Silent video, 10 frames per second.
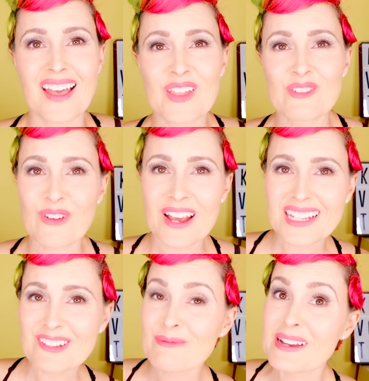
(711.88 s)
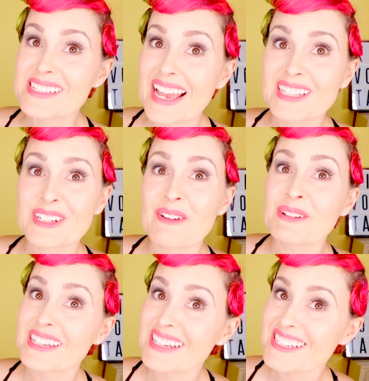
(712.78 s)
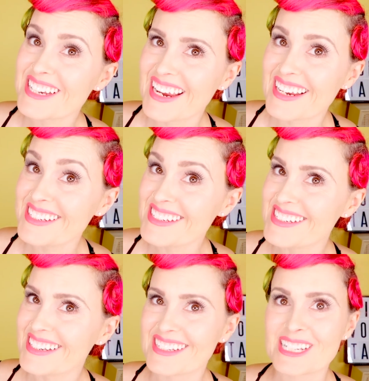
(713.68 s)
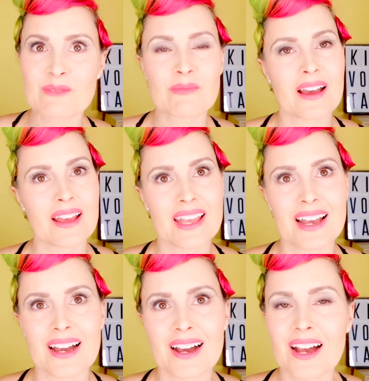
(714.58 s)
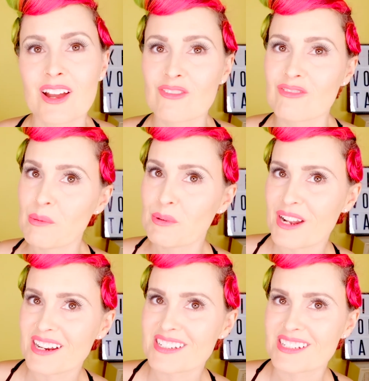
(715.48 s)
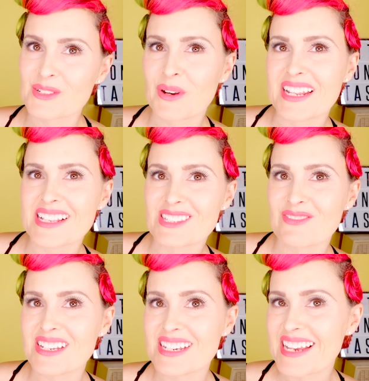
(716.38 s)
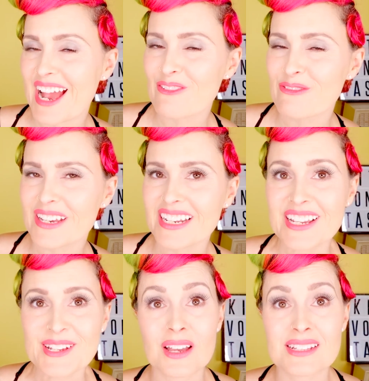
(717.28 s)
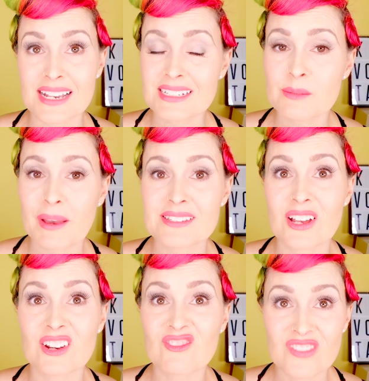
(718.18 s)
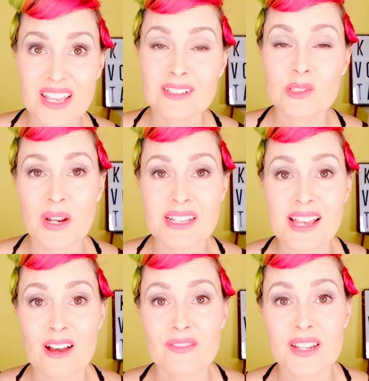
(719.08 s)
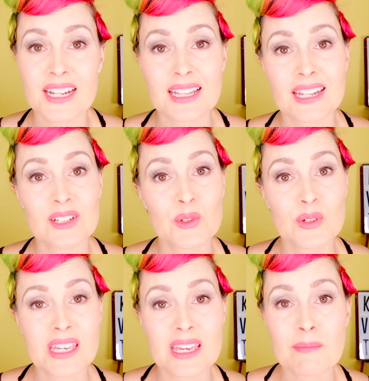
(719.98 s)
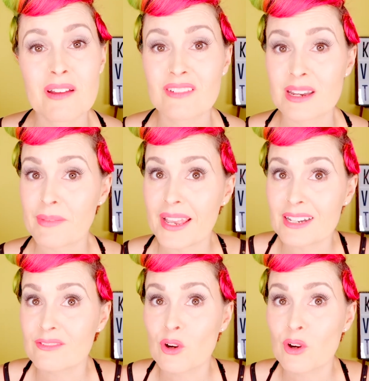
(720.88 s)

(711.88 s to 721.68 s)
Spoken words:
And then finally for my day look, I'm gonna get changed into my reproduction 20s vintage outfit. It's actually based on a real 20s outfit, and a lady called Kim remade it